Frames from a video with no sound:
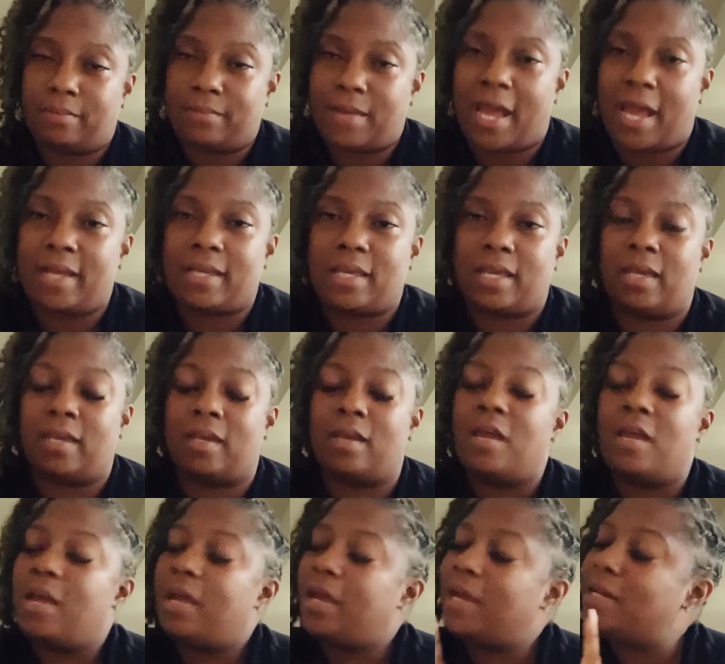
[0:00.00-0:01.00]
I can't.
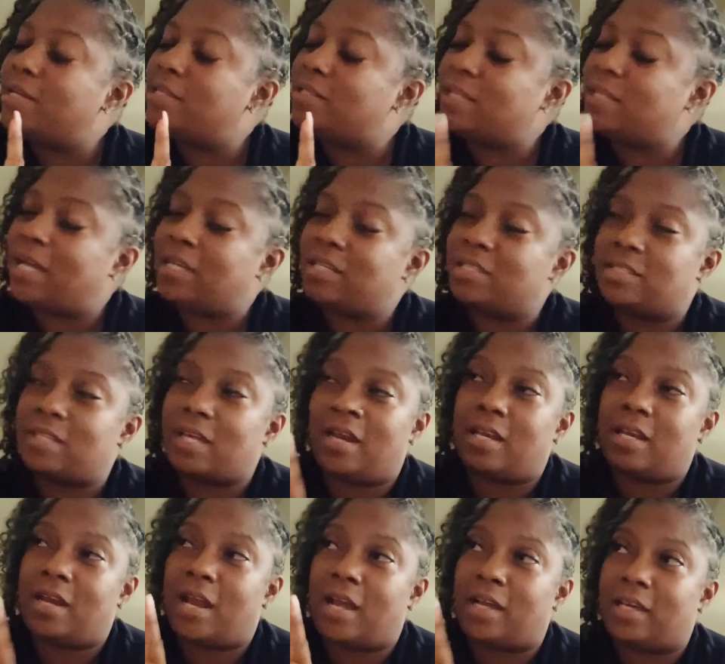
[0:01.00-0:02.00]
And it's not to say
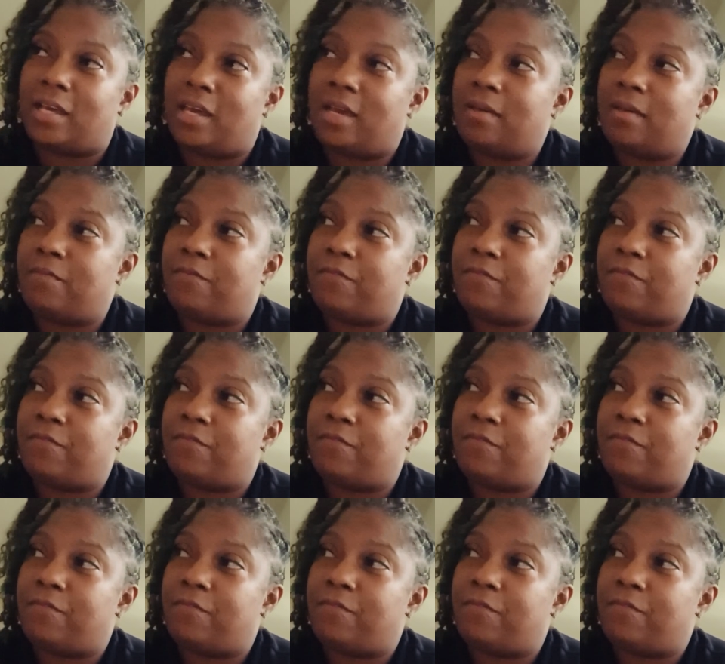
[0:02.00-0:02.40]
that I can't